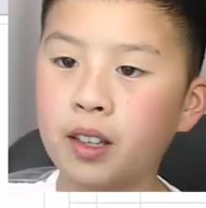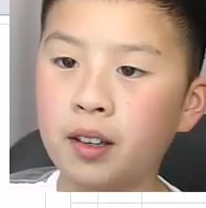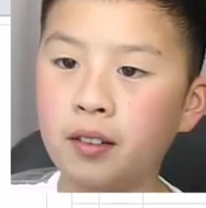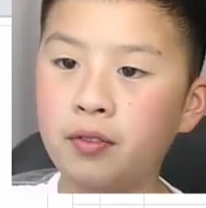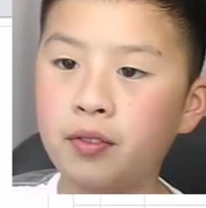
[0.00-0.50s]

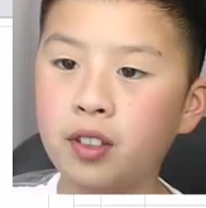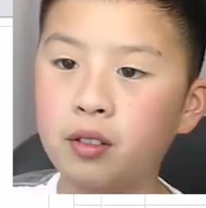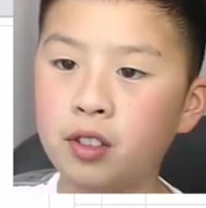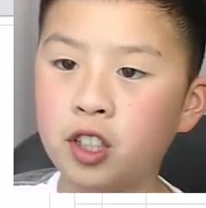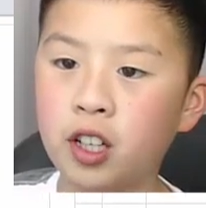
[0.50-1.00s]
If you
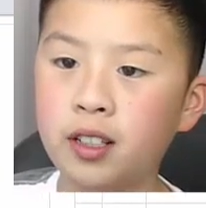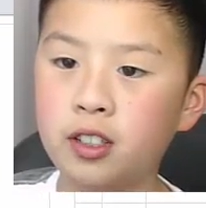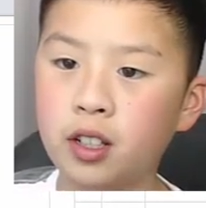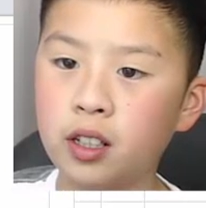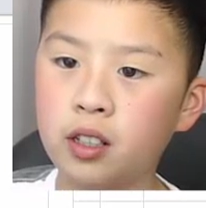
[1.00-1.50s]
change
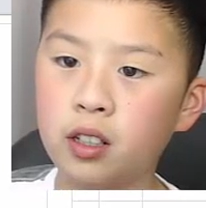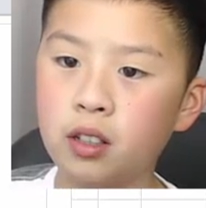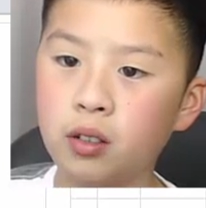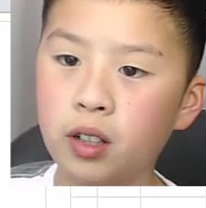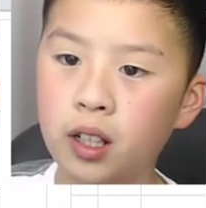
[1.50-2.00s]
it
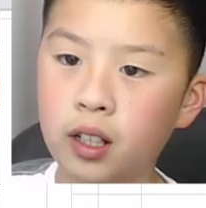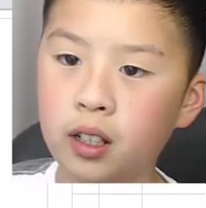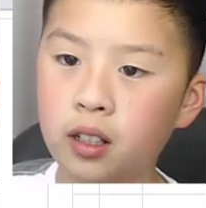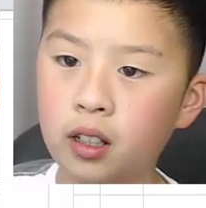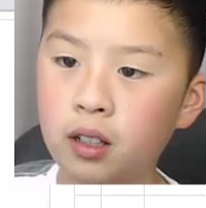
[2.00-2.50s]
to
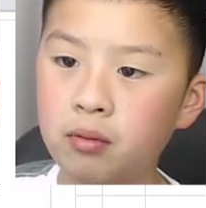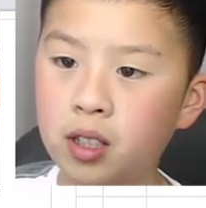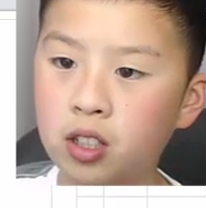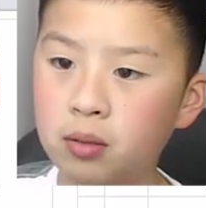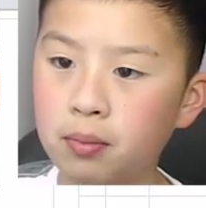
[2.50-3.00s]

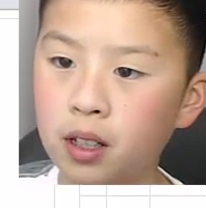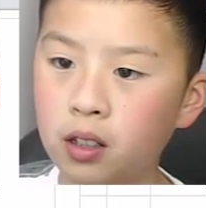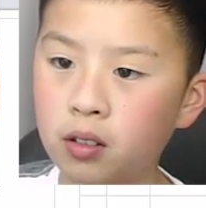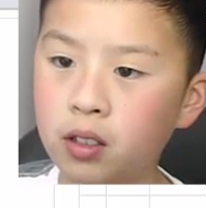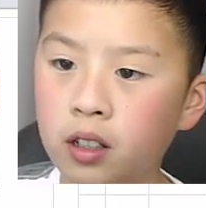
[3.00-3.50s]
image
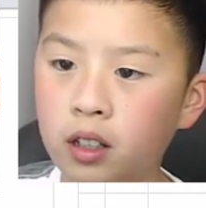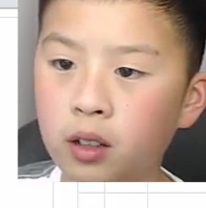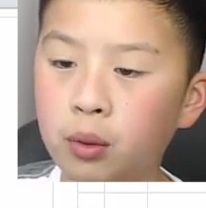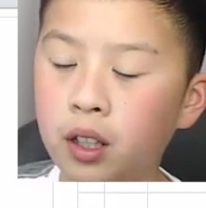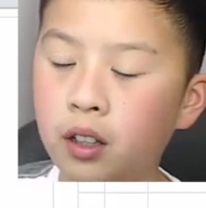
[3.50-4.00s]
mode, it
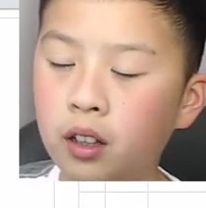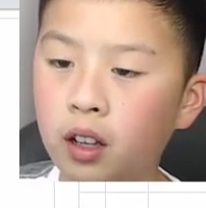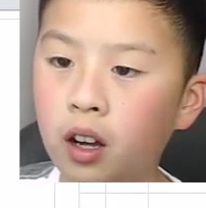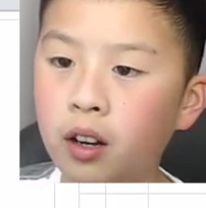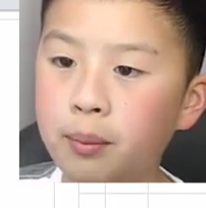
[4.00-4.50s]
will
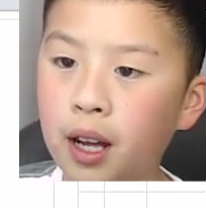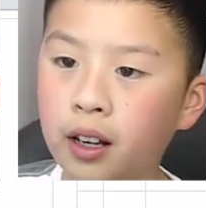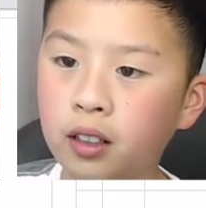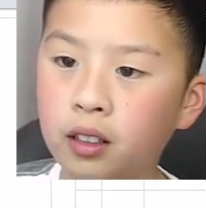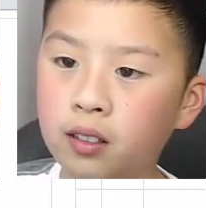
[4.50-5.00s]

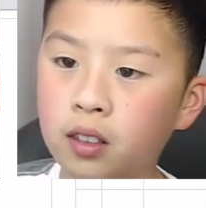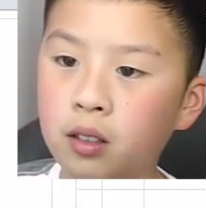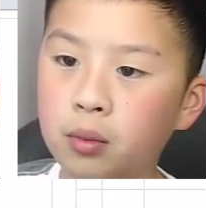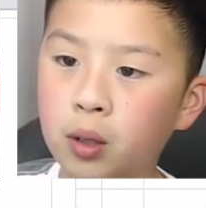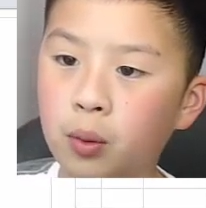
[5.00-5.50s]
automatically zoom
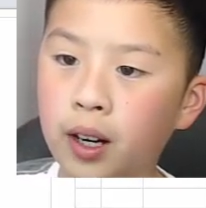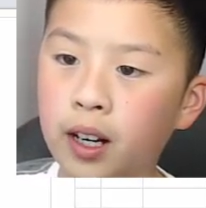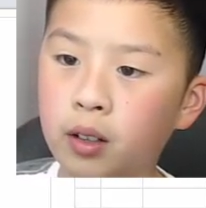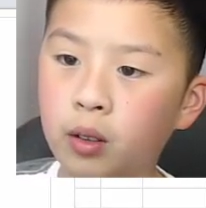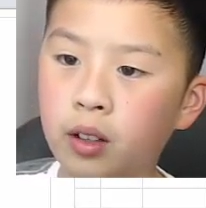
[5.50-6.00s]
to
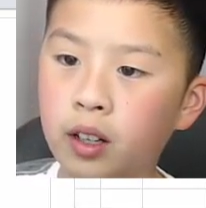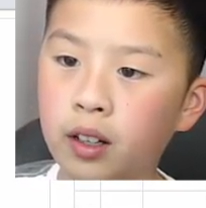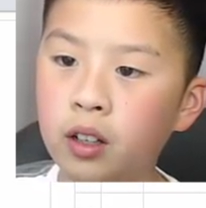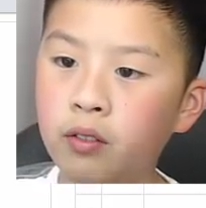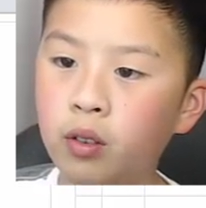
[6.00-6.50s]

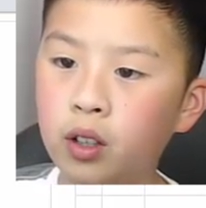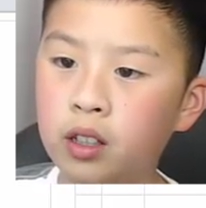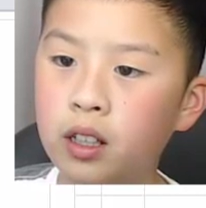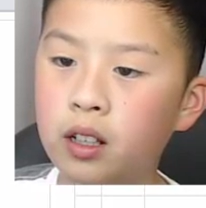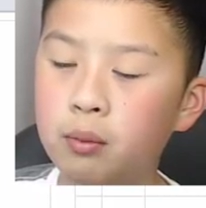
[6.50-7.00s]

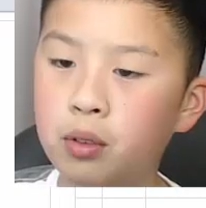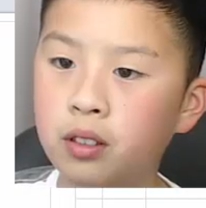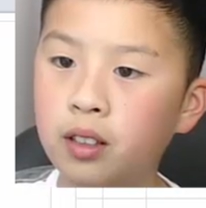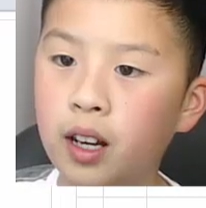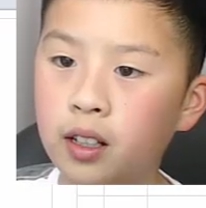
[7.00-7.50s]

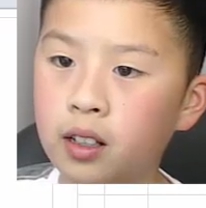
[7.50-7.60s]
114%.